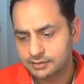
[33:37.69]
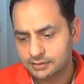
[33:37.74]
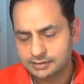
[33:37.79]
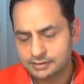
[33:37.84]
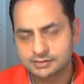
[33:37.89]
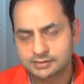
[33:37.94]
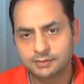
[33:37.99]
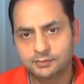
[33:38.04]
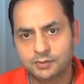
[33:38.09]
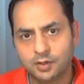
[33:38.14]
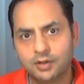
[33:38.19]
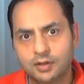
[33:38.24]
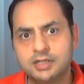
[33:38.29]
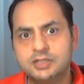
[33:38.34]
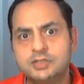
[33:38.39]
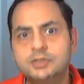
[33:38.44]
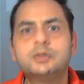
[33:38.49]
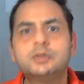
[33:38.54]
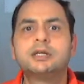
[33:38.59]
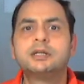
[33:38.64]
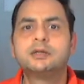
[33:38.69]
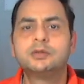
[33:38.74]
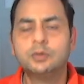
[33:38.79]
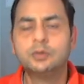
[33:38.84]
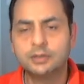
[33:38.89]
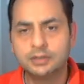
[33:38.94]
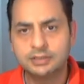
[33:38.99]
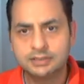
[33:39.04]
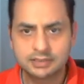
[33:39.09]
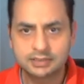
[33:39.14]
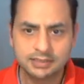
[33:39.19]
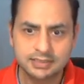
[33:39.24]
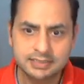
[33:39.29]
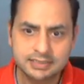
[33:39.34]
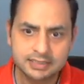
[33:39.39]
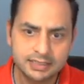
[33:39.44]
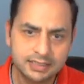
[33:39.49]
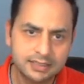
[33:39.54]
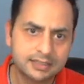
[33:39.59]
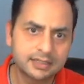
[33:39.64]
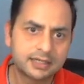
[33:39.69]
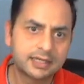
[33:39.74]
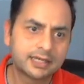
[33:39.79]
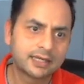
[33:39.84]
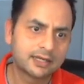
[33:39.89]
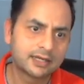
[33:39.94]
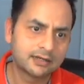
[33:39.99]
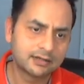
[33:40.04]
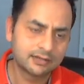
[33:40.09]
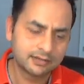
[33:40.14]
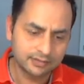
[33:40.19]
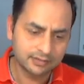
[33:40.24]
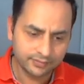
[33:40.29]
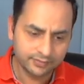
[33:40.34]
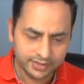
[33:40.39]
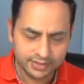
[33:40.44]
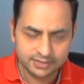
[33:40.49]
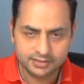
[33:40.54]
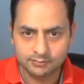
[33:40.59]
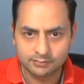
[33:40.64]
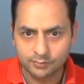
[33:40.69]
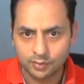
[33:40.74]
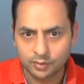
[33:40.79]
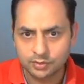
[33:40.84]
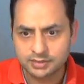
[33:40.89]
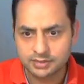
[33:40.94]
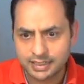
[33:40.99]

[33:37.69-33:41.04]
some knowledge, you can Google search it and read some books.